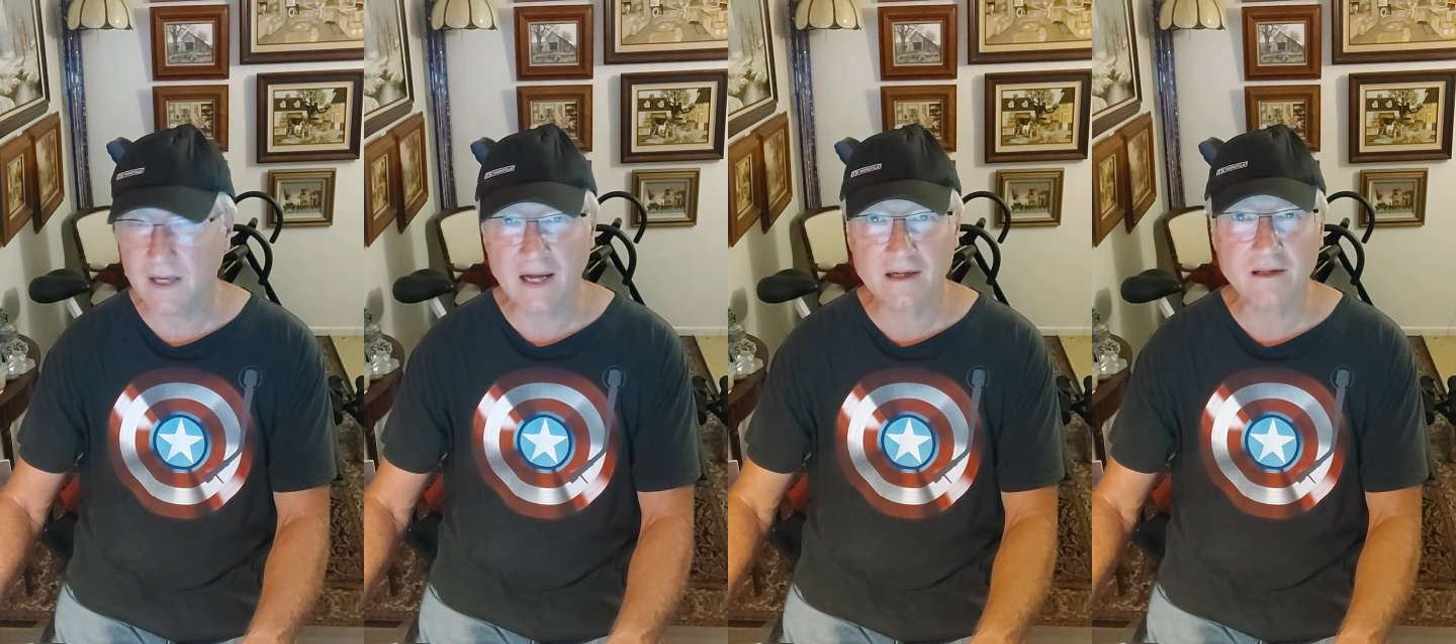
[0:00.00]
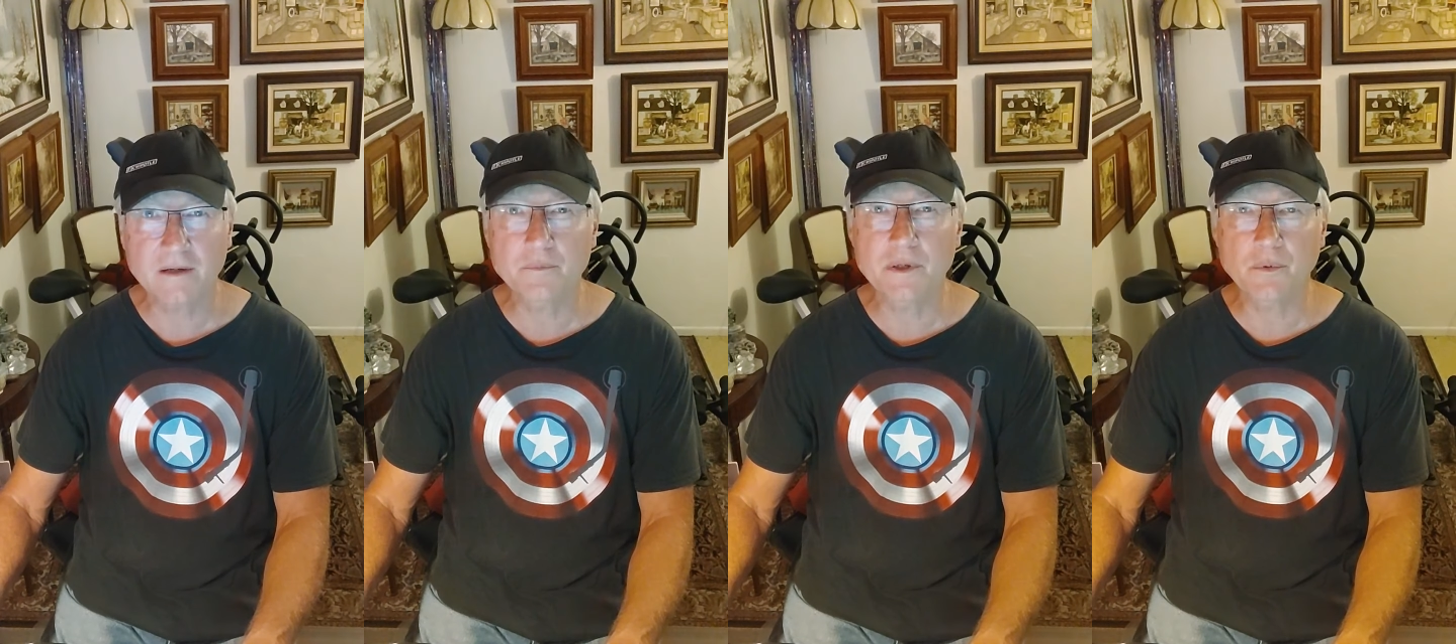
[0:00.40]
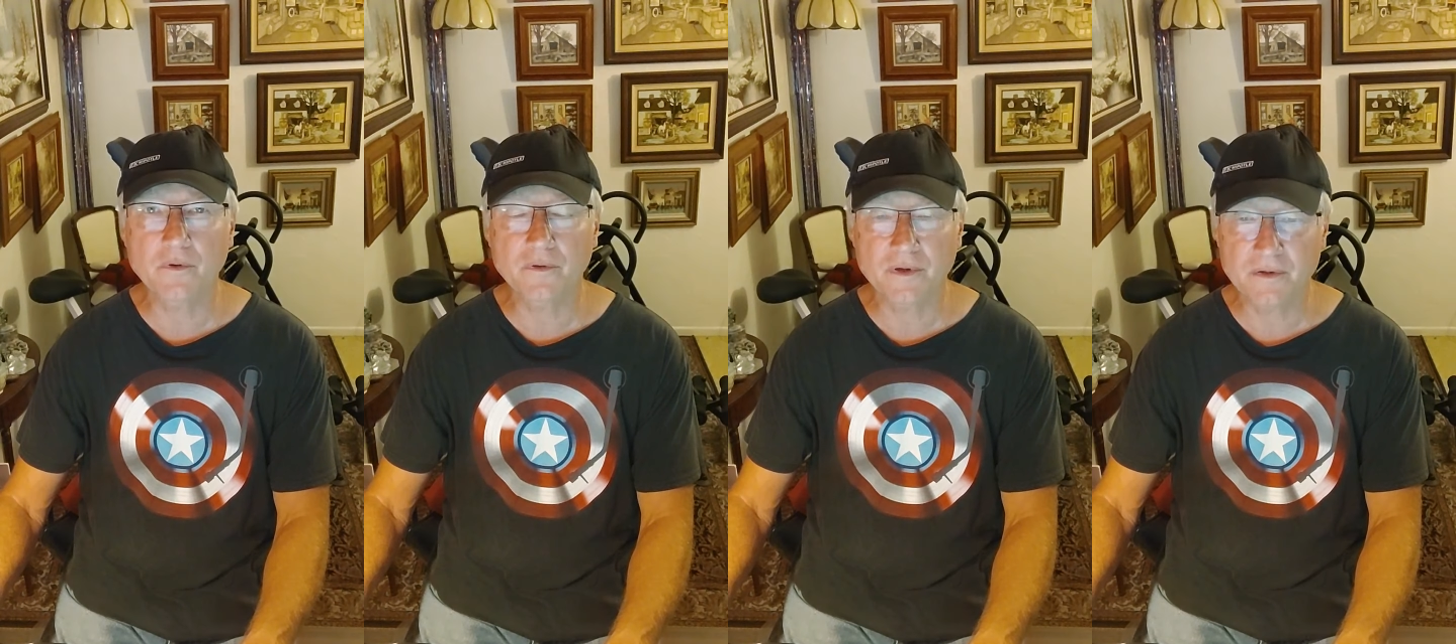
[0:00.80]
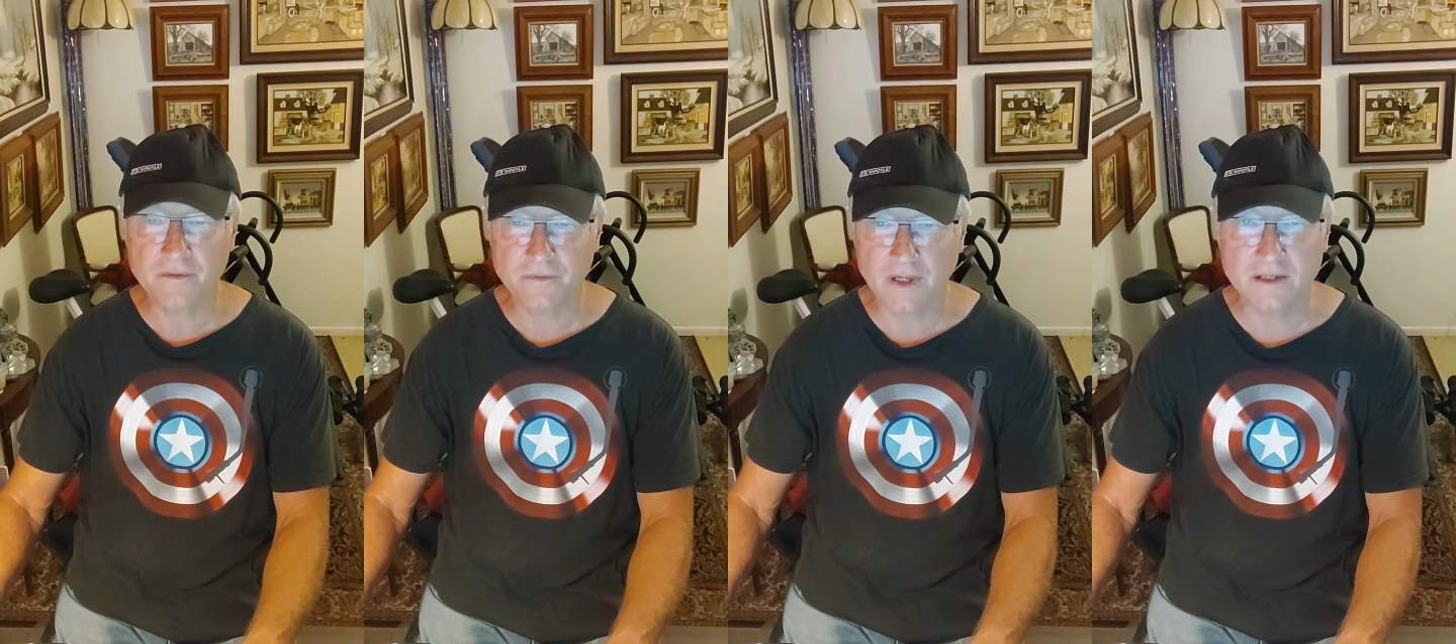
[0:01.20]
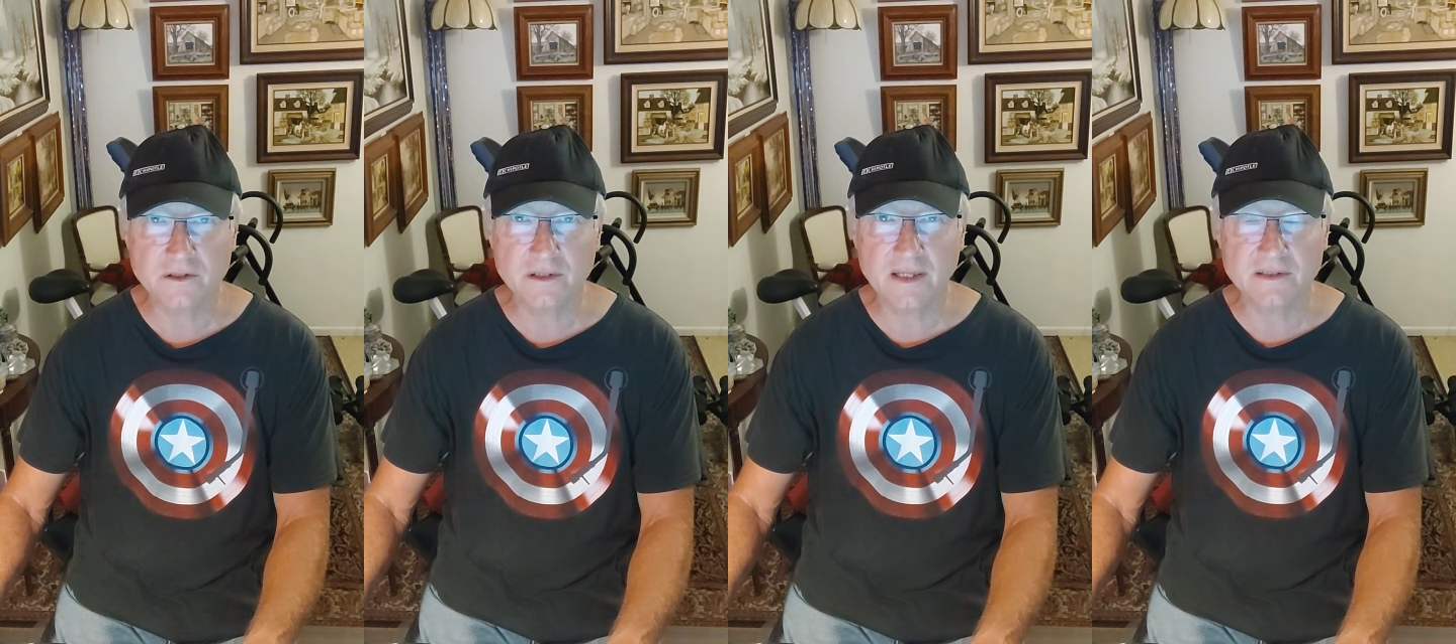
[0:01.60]
act like people in the
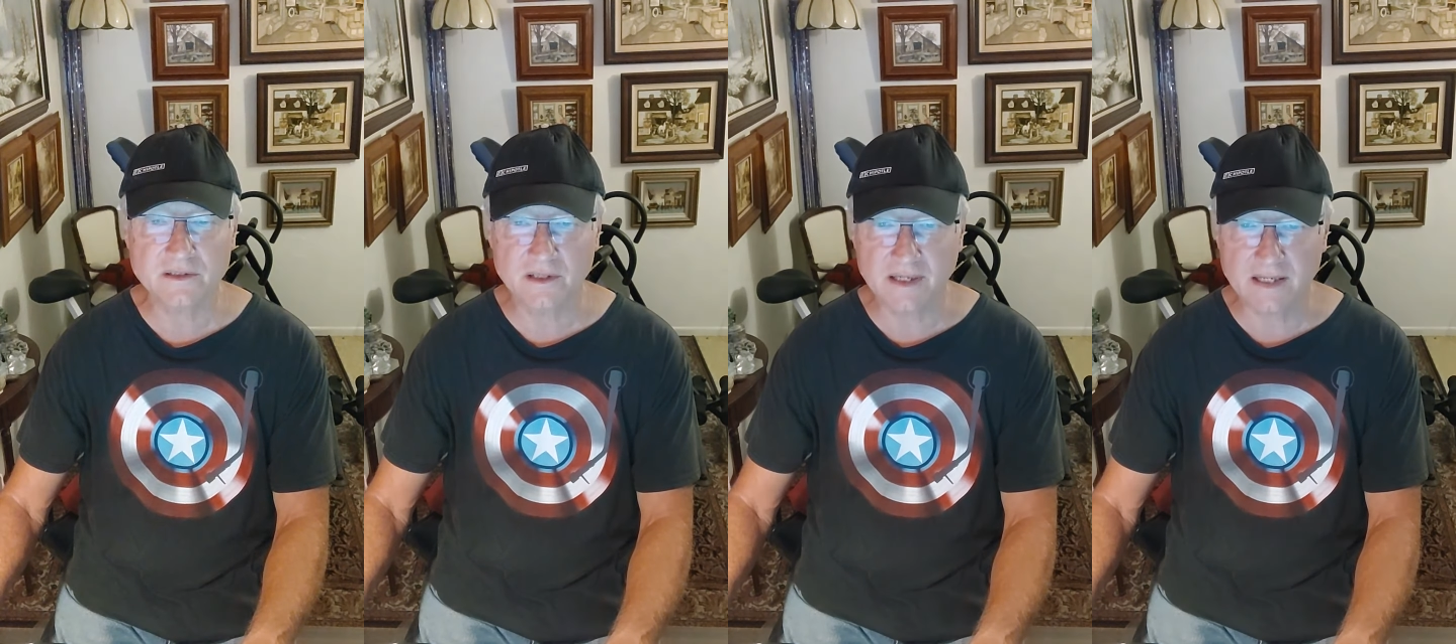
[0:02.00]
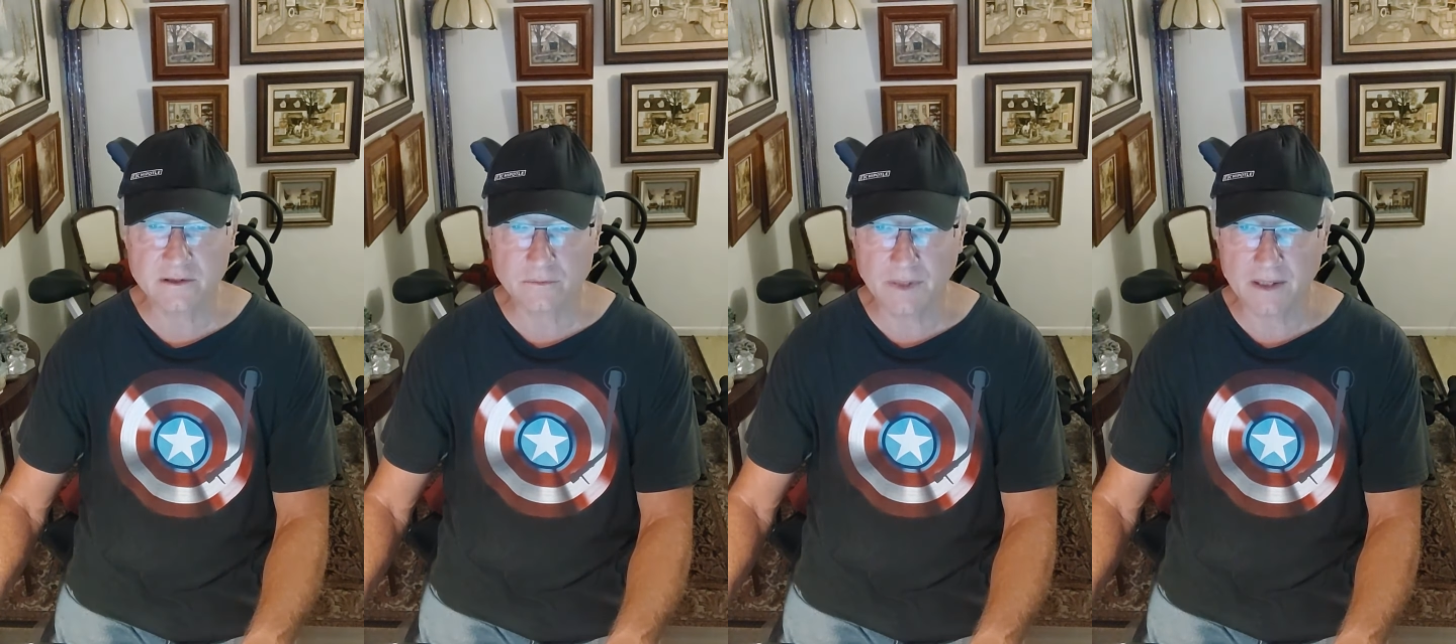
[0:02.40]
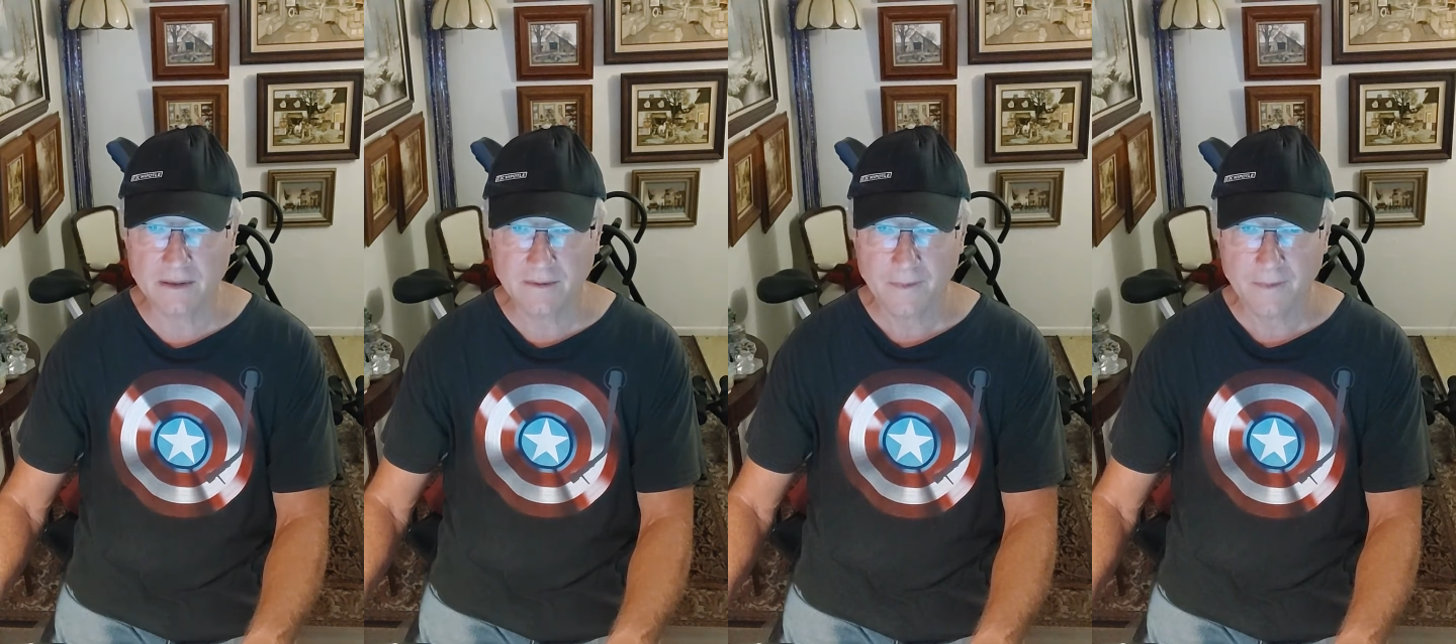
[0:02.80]
flesh. That's the natural man.